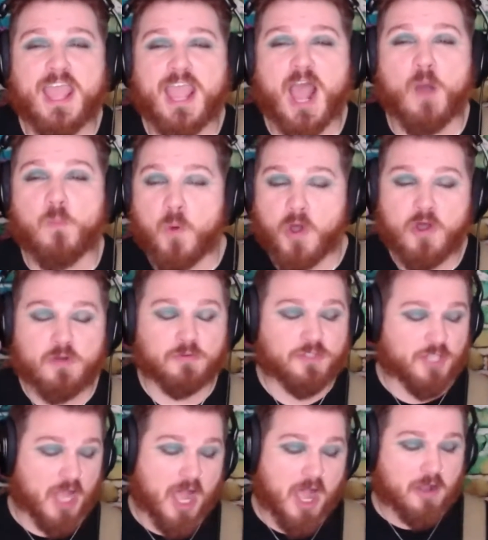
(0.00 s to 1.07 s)
I won't
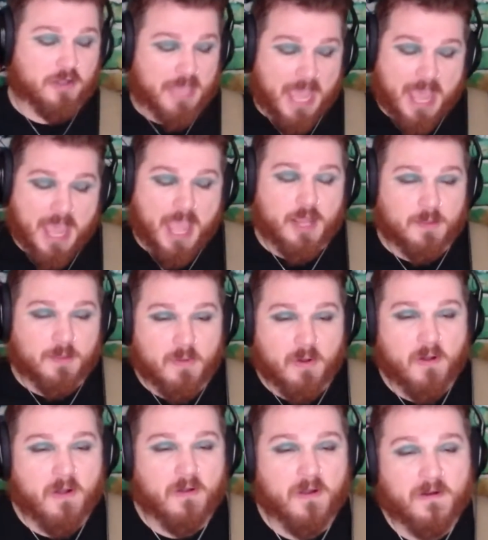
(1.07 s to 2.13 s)
talk
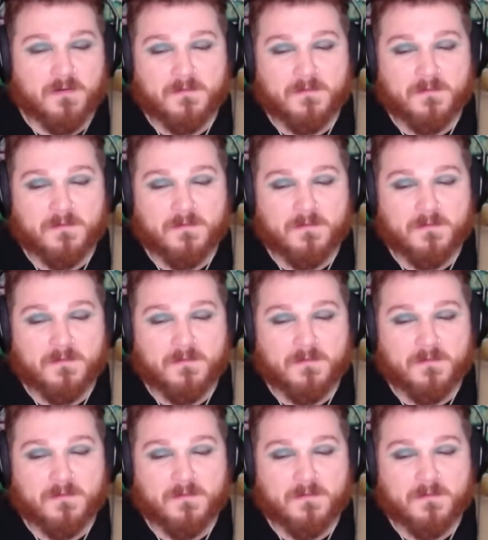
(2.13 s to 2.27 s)
anymore.